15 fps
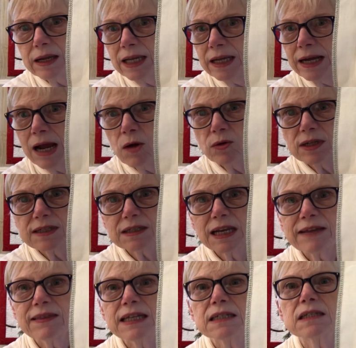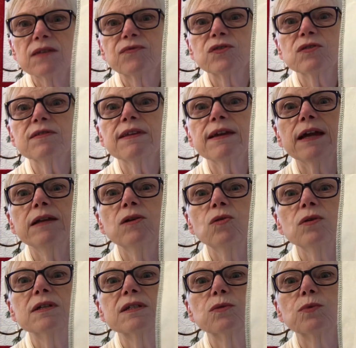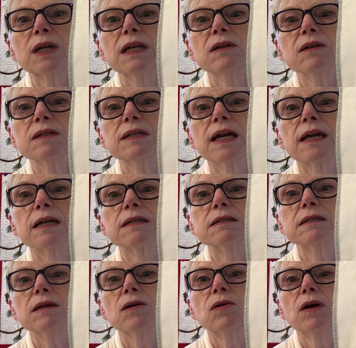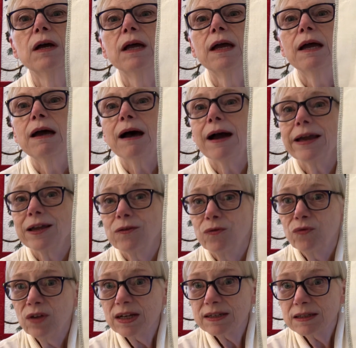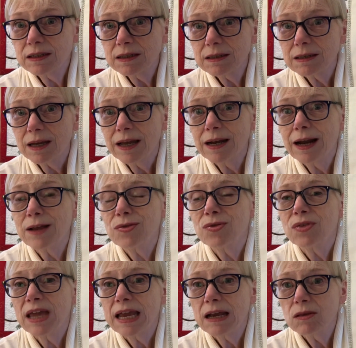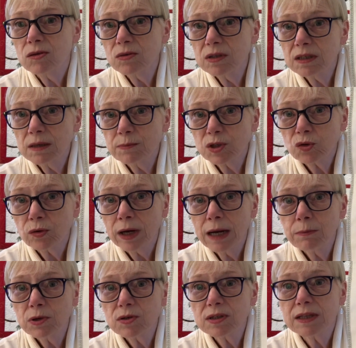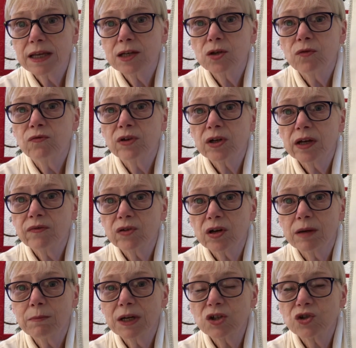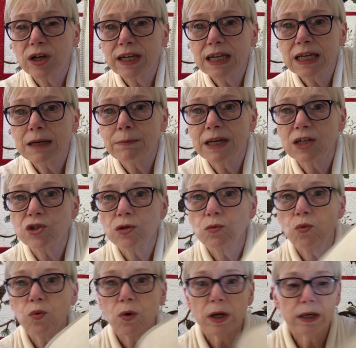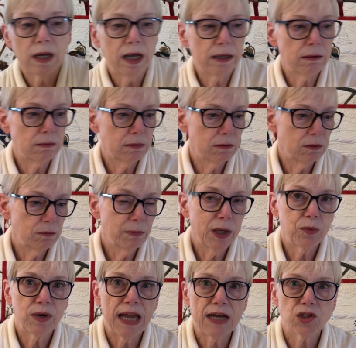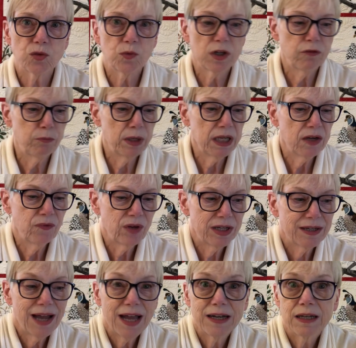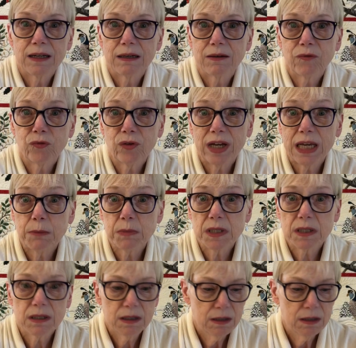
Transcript: it out, it's like that's the first thing I noticed when I looked at it. So I have fixed it, and I thank those subscribers. Thank you very, very much. I can't imagine what my reaction would have been if I'd gotten it framed